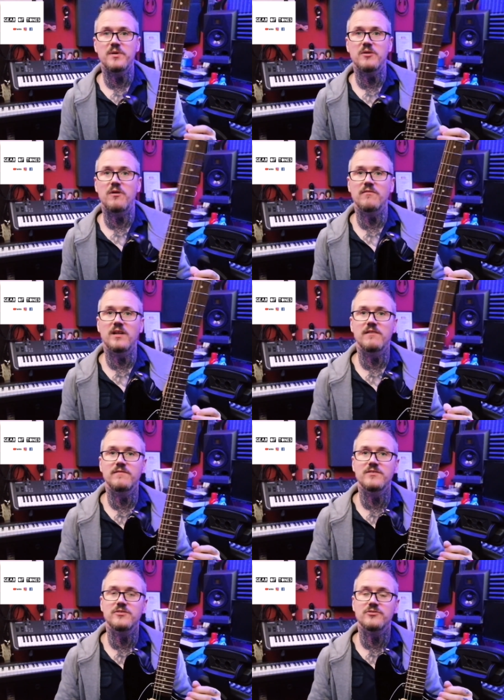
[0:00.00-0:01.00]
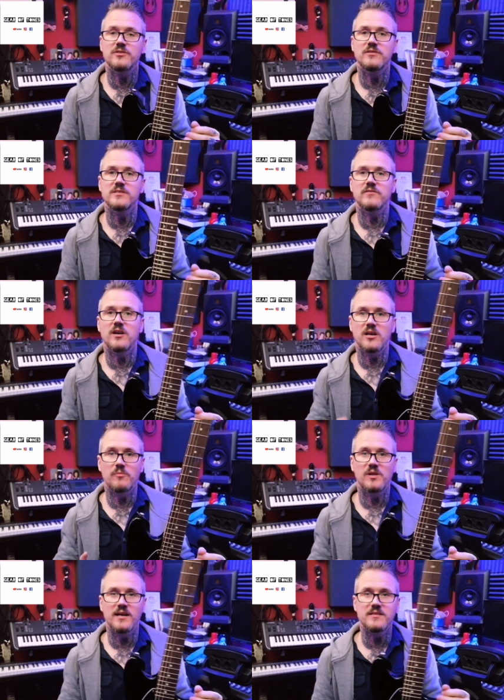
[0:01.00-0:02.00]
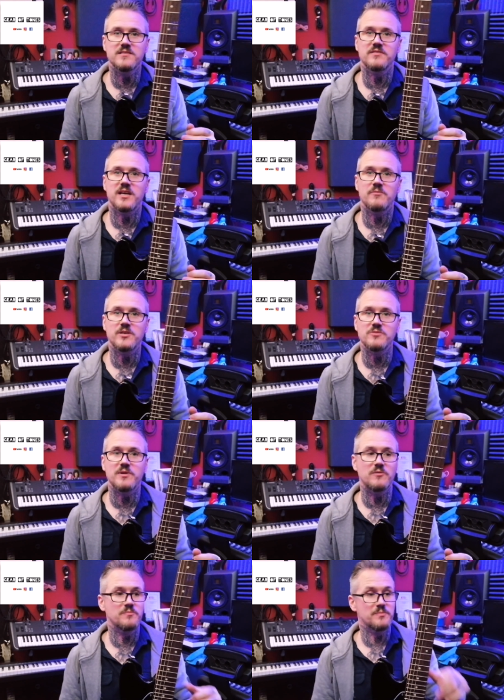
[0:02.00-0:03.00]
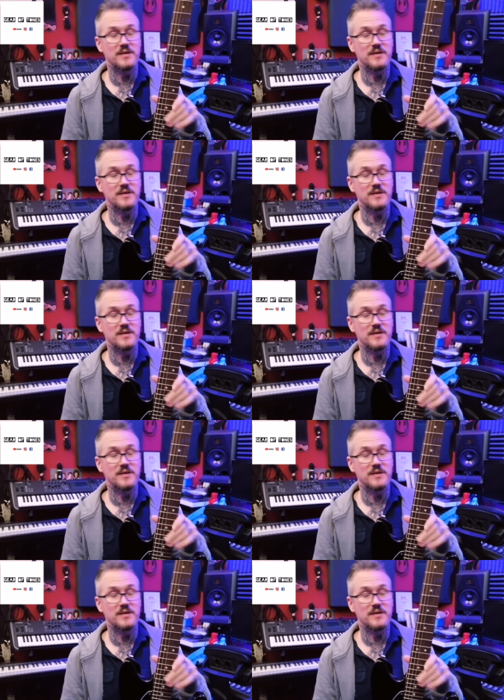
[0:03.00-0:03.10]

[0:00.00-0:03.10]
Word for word: but I'll have that feature soon because I've got a couple of ideas for that one as well.